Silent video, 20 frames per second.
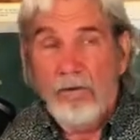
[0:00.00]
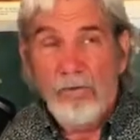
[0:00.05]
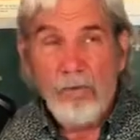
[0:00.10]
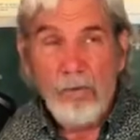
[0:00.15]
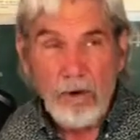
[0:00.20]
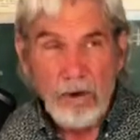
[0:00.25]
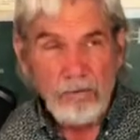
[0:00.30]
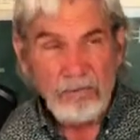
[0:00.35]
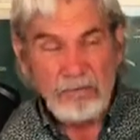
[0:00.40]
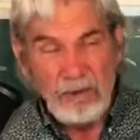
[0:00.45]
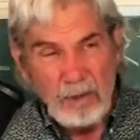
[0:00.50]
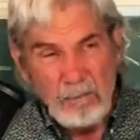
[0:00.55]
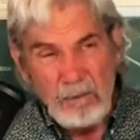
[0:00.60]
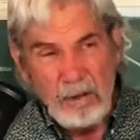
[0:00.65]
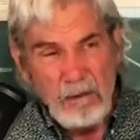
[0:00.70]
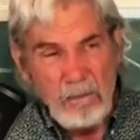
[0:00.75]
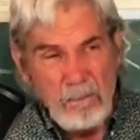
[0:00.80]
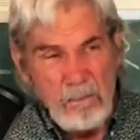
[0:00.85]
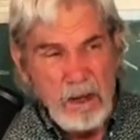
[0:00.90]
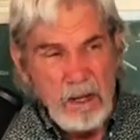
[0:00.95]
Well, some of
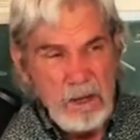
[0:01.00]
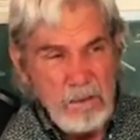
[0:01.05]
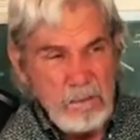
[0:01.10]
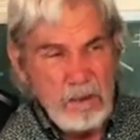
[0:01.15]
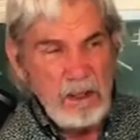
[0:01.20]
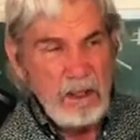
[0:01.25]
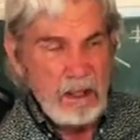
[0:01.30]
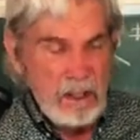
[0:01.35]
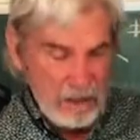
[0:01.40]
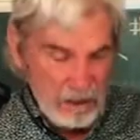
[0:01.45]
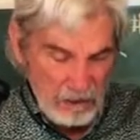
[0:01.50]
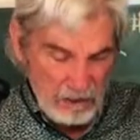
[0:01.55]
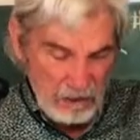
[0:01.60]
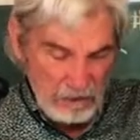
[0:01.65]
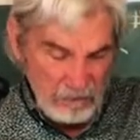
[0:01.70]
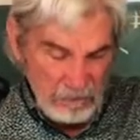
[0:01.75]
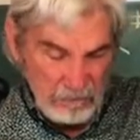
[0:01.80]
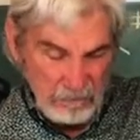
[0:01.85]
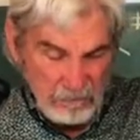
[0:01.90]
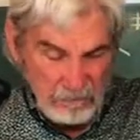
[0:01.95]
the people that
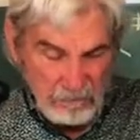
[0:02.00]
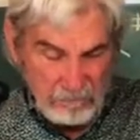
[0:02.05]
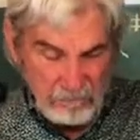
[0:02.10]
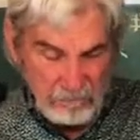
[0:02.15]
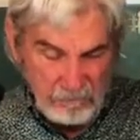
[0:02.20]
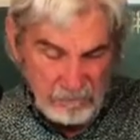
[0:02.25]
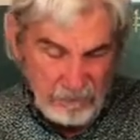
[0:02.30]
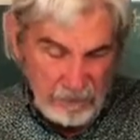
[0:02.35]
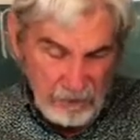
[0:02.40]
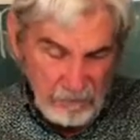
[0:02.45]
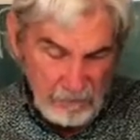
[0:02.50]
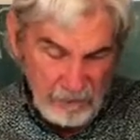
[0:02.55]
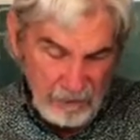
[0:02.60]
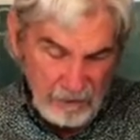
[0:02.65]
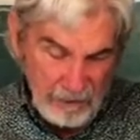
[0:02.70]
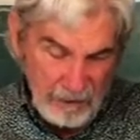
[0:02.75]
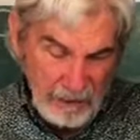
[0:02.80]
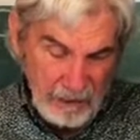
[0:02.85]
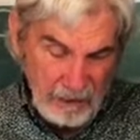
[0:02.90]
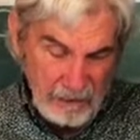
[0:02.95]
are
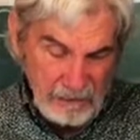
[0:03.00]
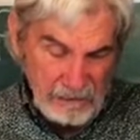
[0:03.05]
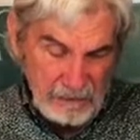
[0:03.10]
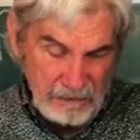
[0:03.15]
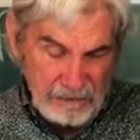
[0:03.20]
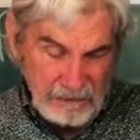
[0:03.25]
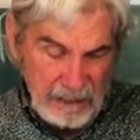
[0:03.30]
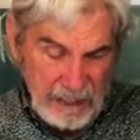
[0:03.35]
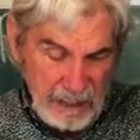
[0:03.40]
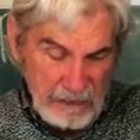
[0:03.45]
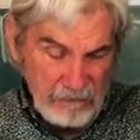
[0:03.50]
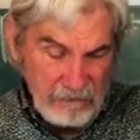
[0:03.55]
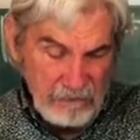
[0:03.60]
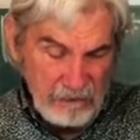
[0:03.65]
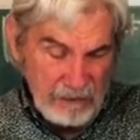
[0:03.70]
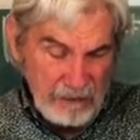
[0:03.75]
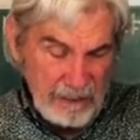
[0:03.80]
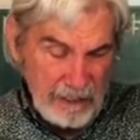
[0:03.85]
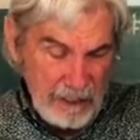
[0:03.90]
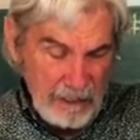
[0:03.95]
doing this and gathering
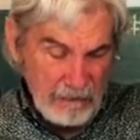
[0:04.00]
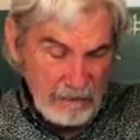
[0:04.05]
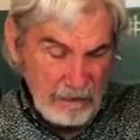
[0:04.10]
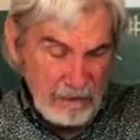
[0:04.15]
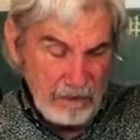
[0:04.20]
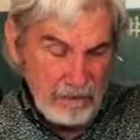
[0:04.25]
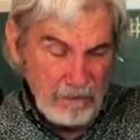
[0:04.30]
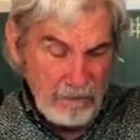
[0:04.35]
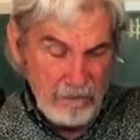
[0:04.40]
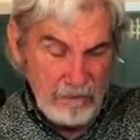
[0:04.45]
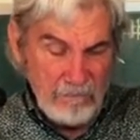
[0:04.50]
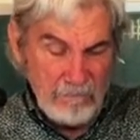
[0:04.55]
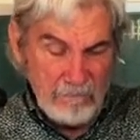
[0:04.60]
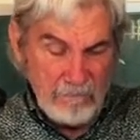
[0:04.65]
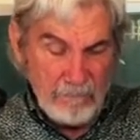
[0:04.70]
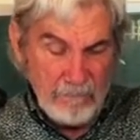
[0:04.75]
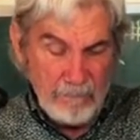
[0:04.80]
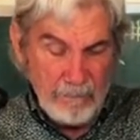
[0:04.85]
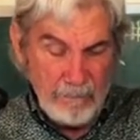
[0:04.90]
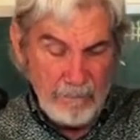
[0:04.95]
together,
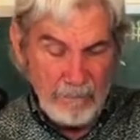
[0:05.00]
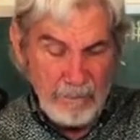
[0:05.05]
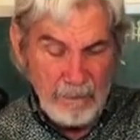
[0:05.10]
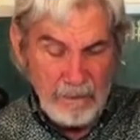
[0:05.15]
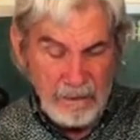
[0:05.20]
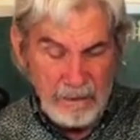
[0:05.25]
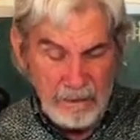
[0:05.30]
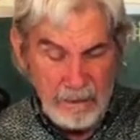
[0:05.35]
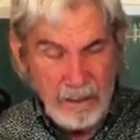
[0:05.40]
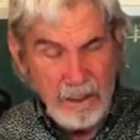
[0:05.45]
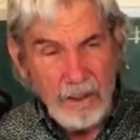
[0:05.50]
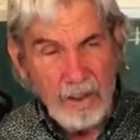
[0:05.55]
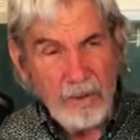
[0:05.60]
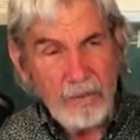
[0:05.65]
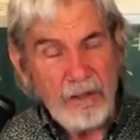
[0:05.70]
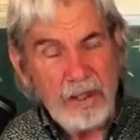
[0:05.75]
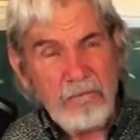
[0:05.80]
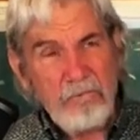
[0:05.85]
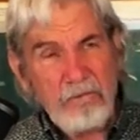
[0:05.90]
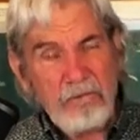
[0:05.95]
you know,
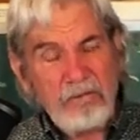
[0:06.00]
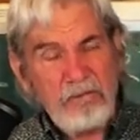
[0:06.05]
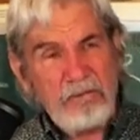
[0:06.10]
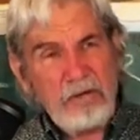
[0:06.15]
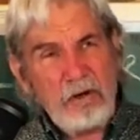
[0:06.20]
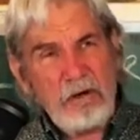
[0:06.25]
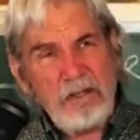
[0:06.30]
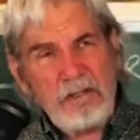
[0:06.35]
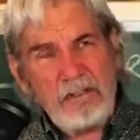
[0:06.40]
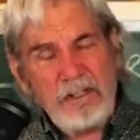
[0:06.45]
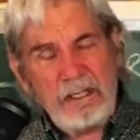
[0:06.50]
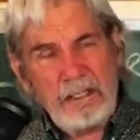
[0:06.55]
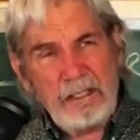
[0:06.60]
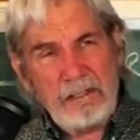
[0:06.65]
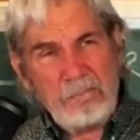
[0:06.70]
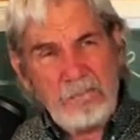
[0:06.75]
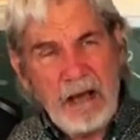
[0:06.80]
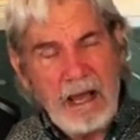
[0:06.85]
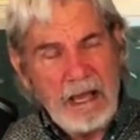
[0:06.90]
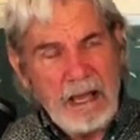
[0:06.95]
and rejoicing
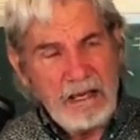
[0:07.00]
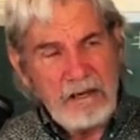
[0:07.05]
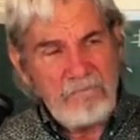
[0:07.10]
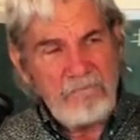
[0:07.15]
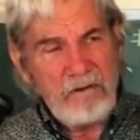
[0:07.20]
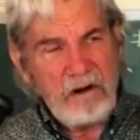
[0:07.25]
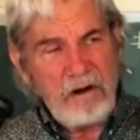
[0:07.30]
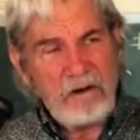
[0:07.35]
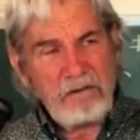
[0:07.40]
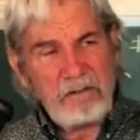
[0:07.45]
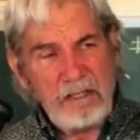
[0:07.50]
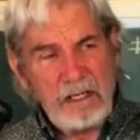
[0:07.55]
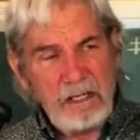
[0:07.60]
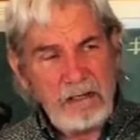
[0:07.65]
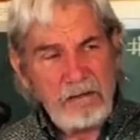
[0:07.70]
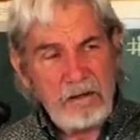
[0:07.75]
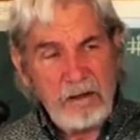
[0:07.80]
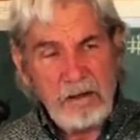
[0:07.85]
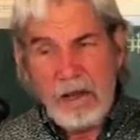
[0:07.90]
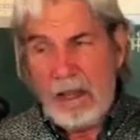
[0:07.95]
in my
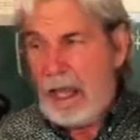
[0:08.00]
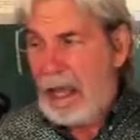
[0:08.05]
adversity.